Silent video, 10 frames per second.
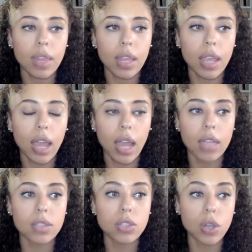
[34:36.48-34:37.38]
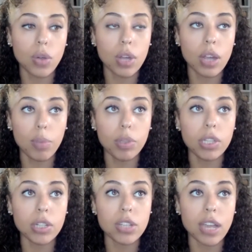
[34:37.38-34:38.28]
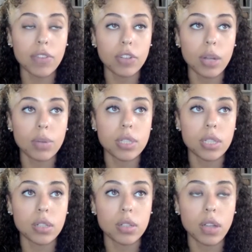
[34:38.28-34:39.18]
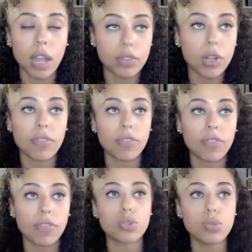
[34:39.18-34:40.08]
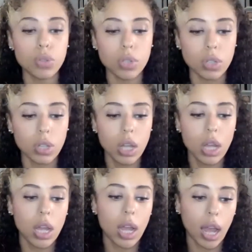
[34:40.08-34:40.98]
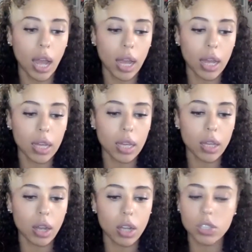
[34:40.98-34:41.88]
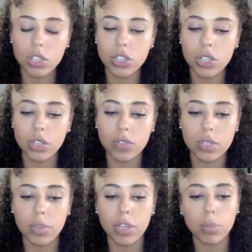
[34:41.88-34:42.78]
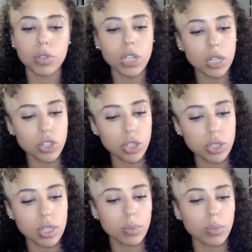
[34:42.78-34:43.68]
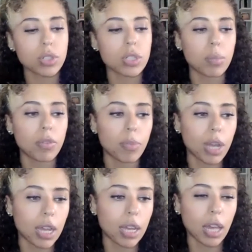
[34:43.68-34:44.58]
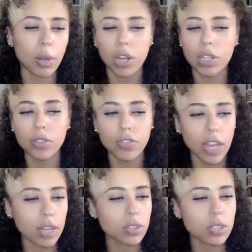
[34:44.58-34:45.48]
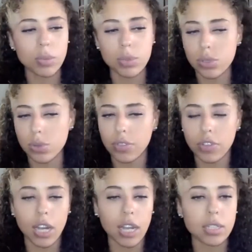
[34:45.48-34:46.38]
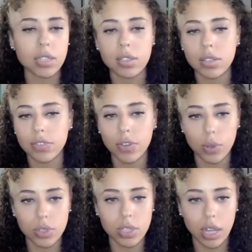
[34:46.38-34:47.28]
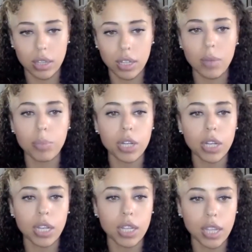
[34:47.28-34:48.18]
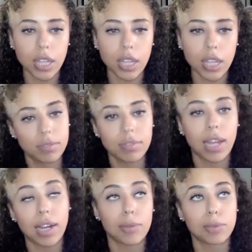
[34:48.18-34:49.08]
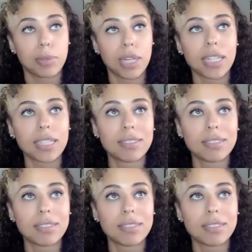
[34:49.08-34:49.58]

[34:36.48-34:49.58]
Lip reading: And so a couple years after I finished school, I auditioned for some of their productions. There were some of my NYU faculty were sort of connected to folks at the company, and that helped me